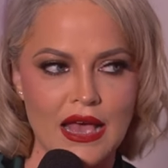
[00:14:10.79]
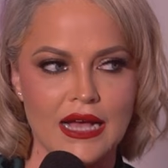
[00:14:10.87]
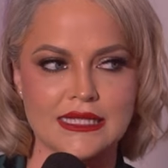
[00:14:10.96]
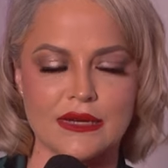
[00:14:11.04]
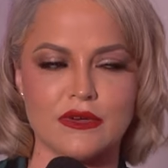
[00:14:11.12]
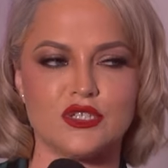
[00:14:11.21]

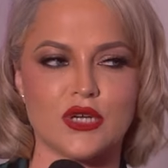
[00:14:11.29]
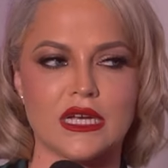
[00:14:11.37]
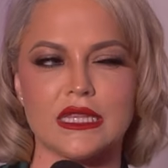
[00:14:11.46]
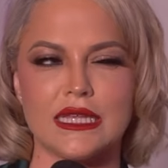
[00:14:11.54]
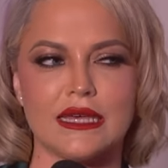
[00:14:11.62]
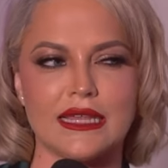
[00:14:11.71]
because they would
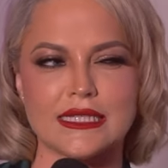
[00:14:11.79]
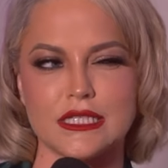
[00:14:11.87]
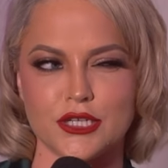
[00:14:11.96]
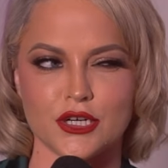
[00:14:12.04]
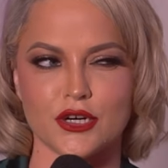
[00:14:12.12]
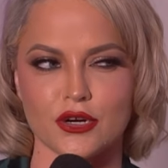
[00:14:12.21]
drunkenly listen
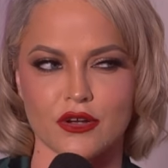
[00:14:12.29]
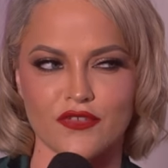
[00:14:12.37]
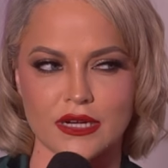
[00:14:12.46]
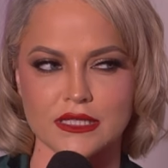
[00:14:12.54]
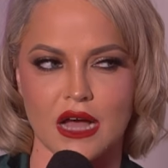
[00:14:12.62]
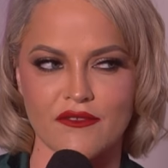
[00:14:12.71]
to your
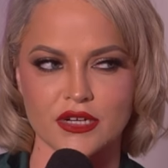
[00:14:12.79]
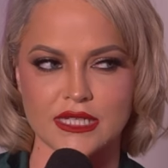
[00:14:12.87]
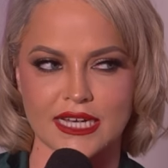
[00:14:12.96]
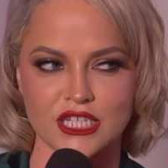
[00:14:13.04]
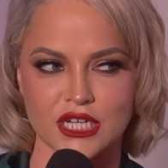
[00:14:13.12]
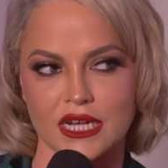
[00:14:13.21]
girlfriend's
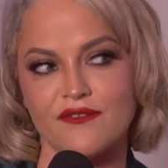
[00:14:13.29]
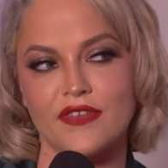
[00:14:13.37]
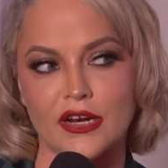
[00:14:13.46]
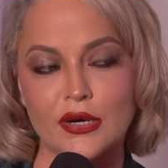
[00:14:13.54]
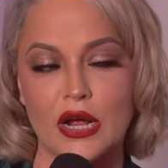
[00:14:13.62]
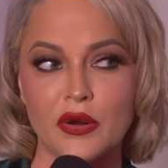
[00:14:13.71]
conversation and
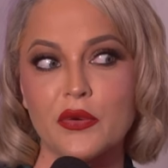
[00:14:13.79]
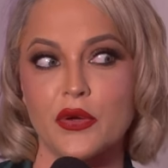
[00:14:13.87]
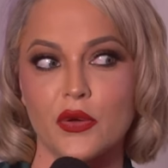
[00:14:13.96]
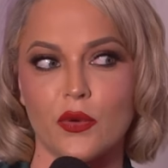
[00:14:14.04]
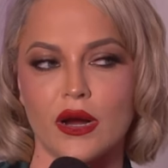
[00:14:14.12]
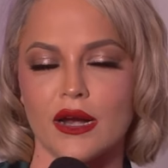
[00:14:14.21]
figure out who you were.